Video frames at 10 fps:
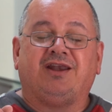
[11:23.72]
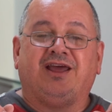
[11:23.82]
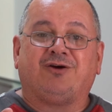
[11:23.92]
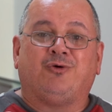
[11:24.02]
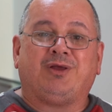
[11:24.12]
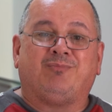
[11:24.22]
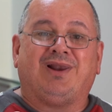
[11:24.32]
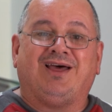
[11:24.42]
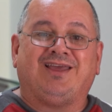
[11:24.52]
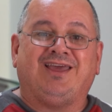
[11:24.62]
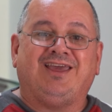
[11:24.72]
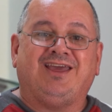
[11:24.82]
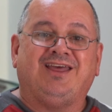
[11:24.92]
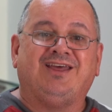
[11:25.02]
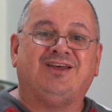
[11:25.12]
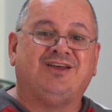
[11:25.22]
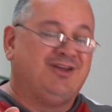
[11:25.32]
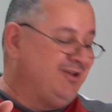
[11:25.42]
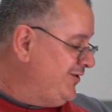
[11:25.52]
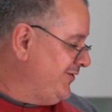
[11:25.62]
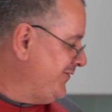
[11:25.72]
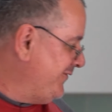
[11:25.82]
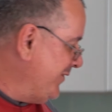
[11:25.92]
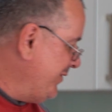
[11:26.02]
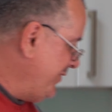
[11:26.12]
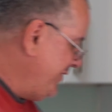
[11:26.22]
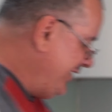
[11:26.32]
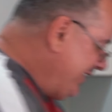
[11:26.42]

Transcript: Now quick plug here for